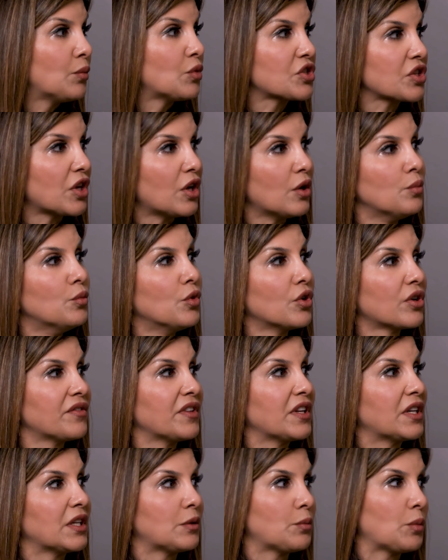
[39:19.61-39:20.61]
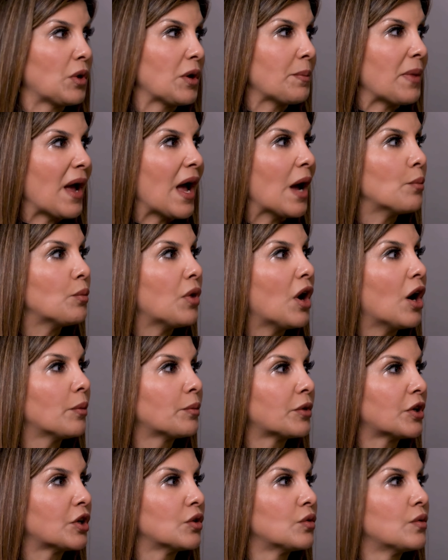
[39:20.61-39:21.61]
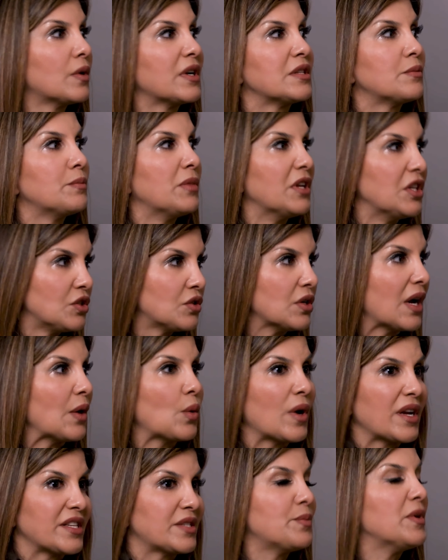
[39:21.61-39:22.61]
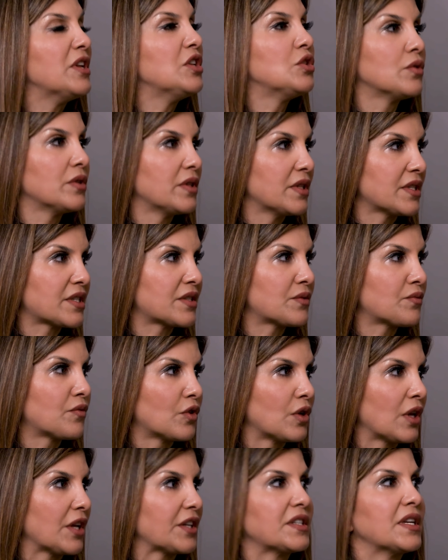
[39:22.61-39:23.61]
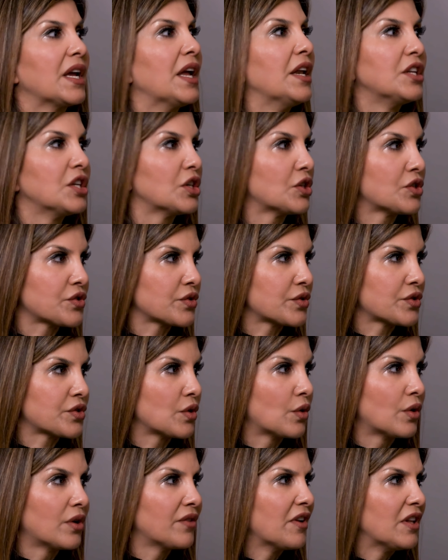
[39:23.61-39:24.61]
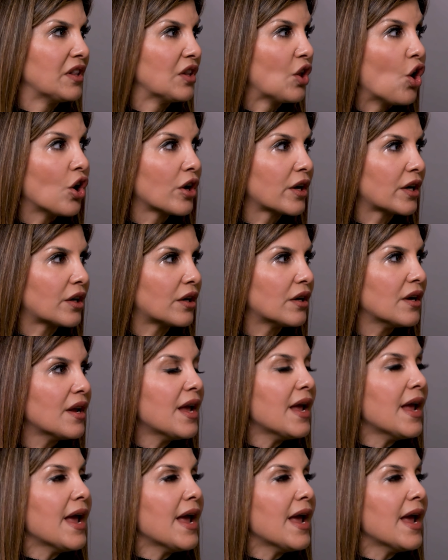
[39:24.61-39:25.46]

It was all motivated by Pam Popper, who has been doing this for like 10 years or so, or even longer.